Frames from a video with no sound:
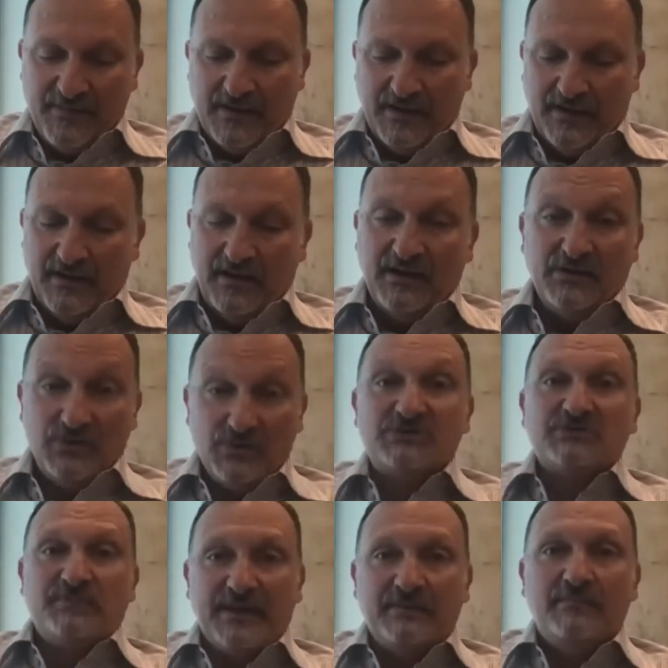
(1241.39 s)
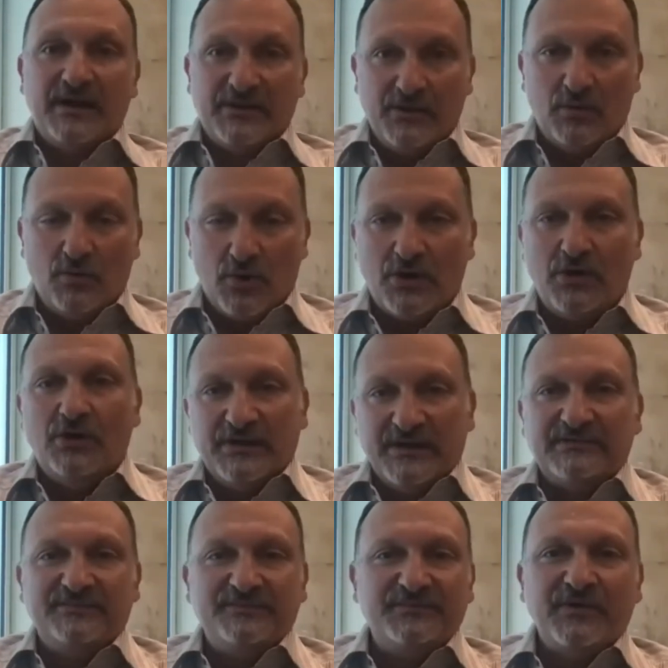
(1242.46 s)
and you spend manual work on
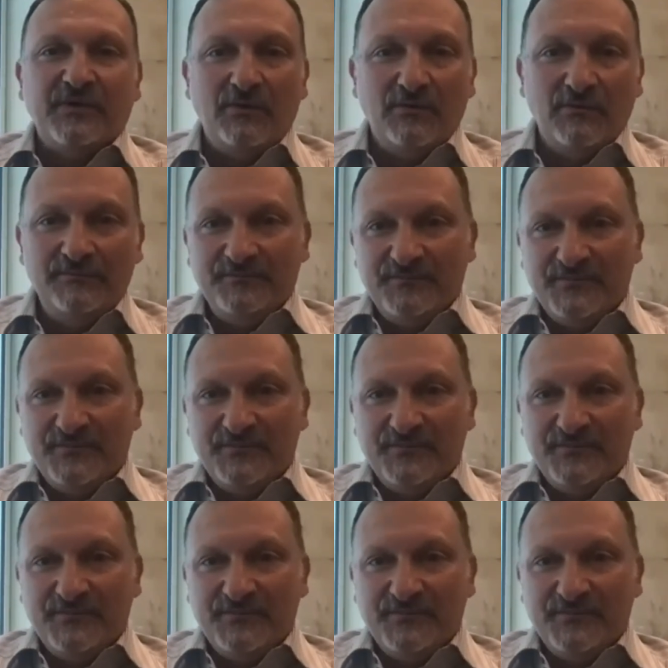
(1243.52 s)
it. So.